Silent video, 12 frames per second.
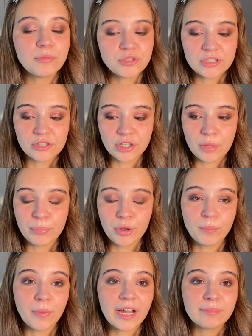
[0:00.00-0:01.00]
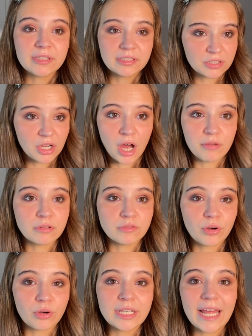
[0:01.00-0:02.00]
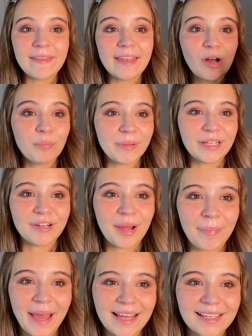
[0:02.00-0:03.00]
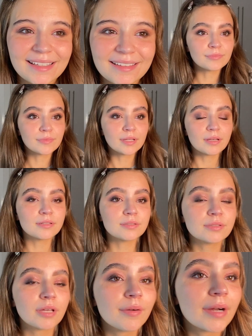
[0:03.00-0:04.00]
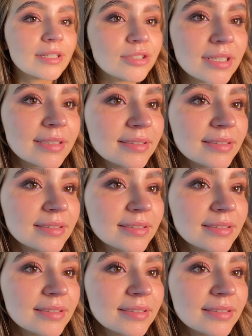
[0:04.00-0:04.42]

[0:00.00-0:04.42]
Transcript: just going to put my mascara on and then I'll be right back. So I just